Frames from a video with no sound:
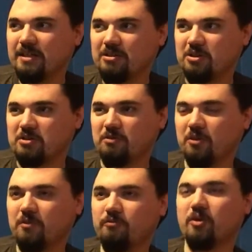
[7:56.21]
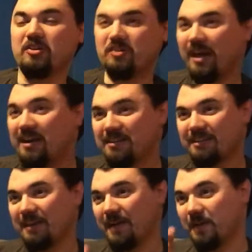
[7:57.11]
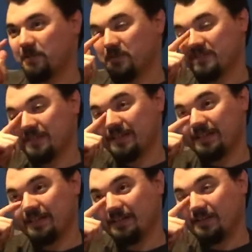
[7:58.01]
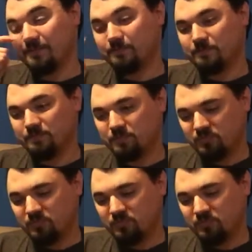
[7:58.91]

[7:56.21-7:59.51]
because for for a second there, it was like um,